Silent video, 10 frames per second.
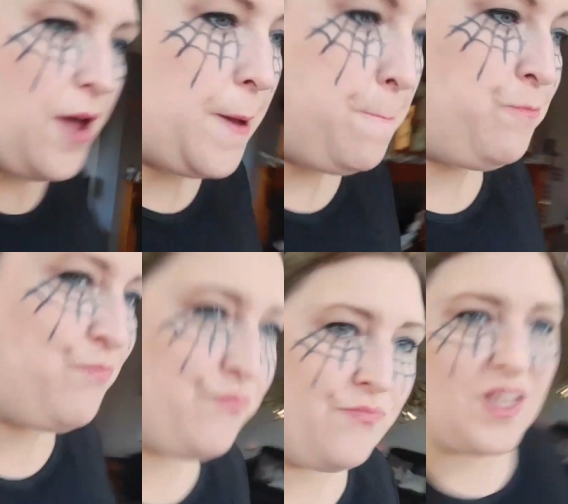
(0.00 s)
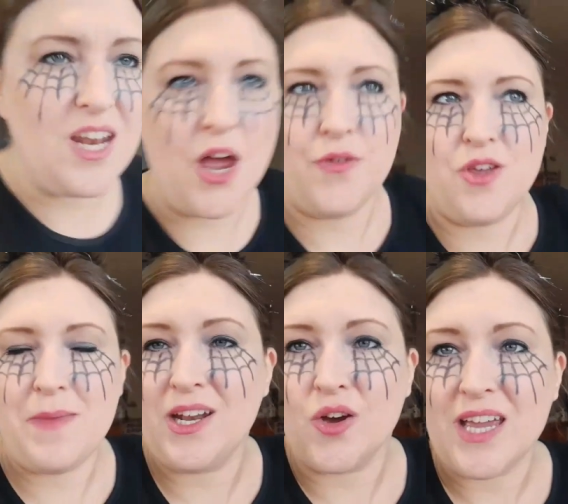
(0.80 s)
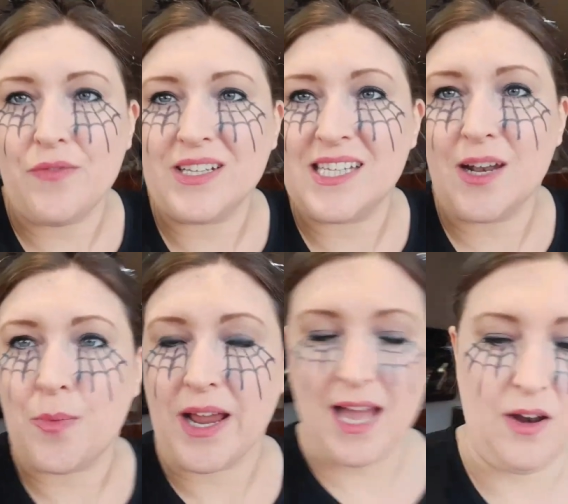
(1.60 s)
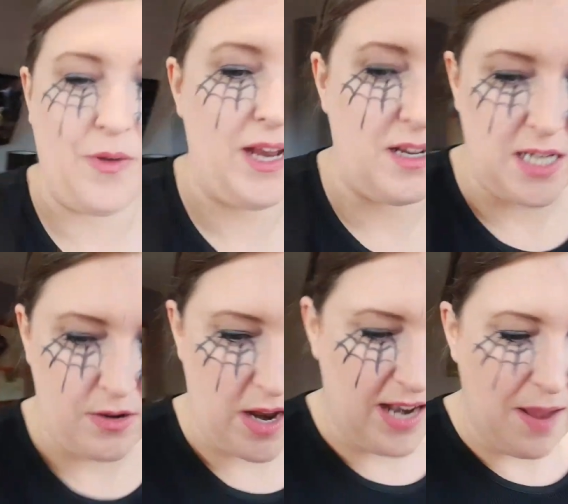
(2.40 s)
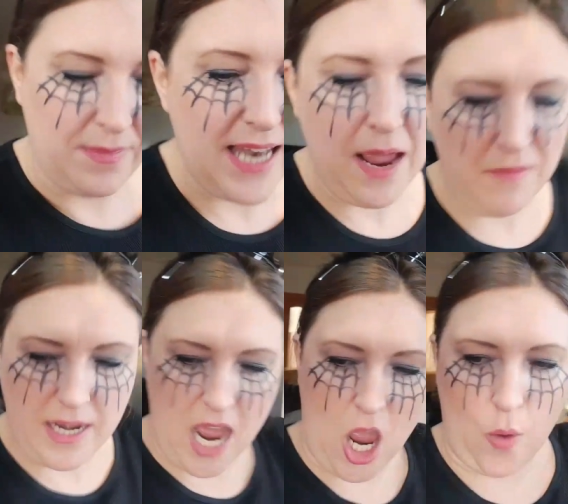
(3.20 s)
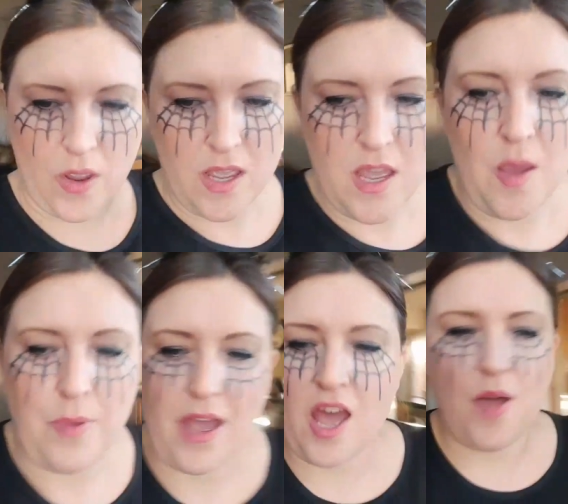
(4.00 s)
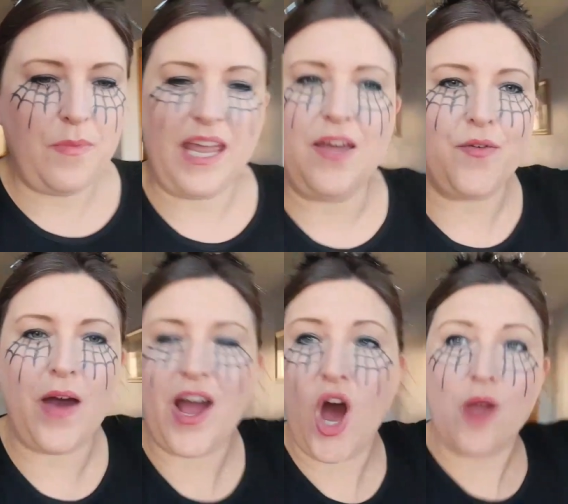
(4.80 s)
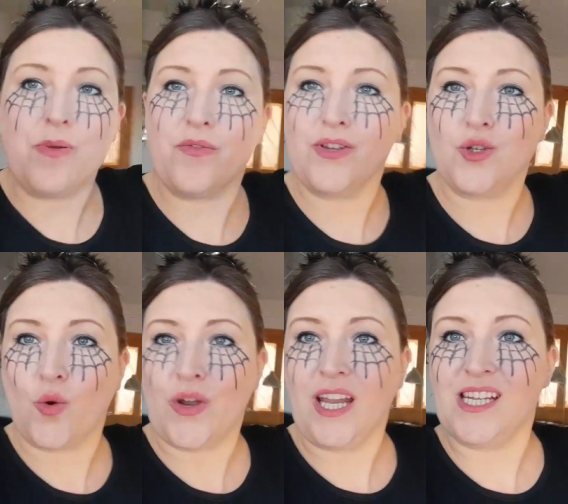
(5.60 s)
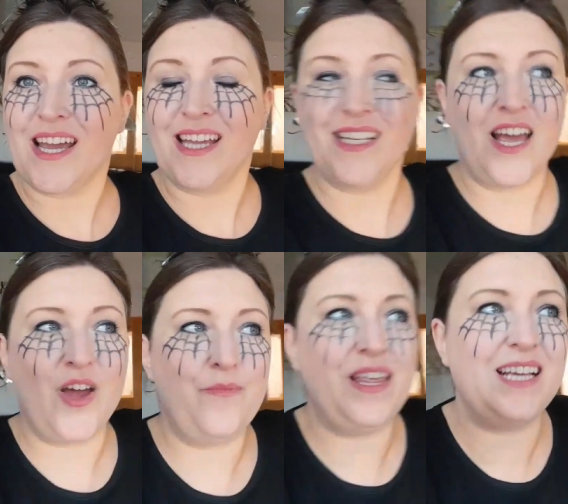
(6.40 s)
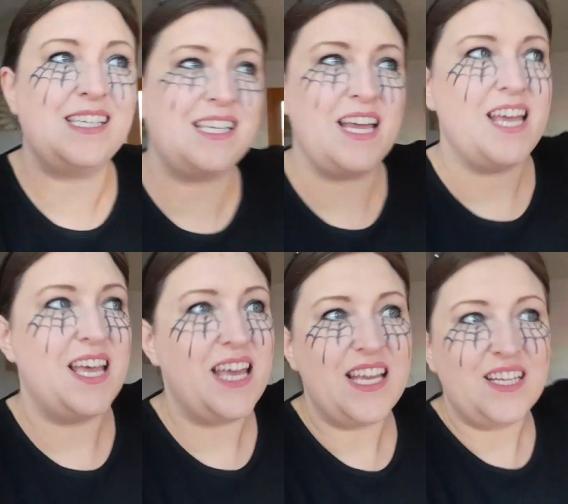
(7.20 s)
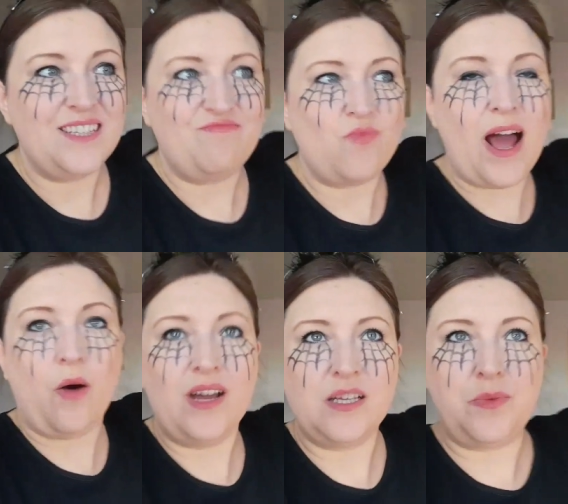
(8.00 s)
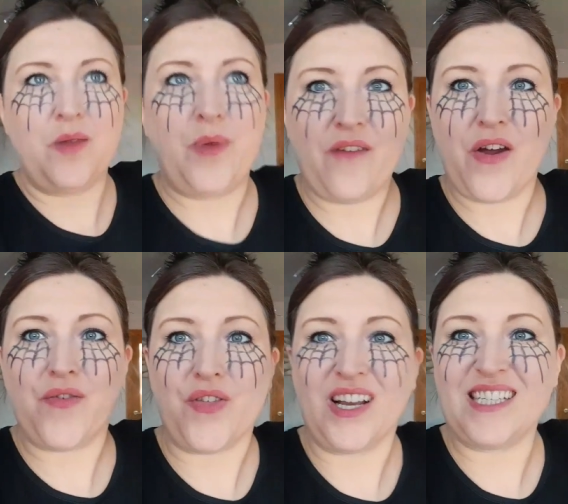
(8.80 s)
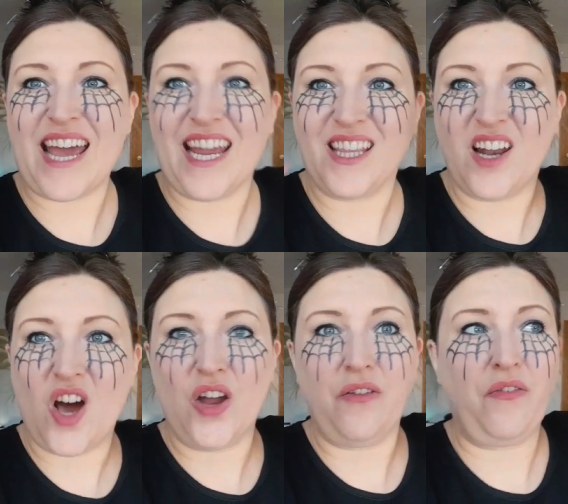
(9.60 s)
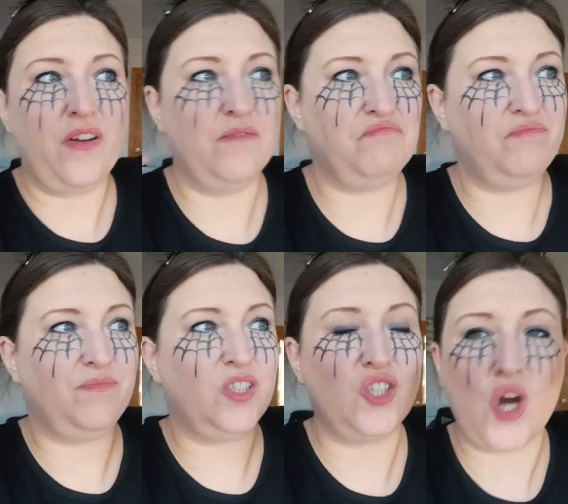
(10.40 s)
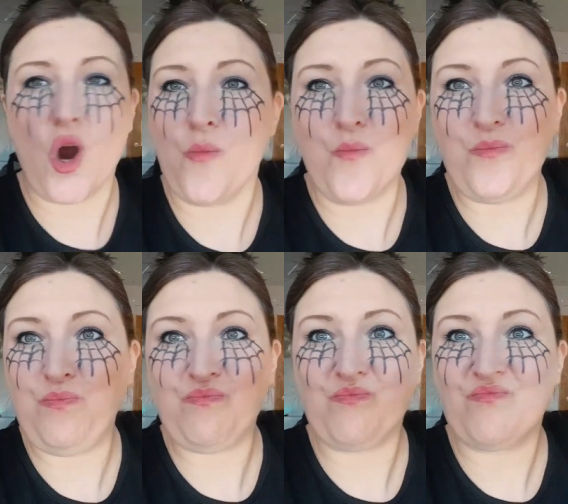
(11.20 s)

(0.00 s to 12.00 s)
Um, you know, you may not even celebrate Halloween. I don't know. Let, let me know. But um, either way, I hope you've enjoyed um, this. Wow, it's been a bit of everything. Day in the life, come,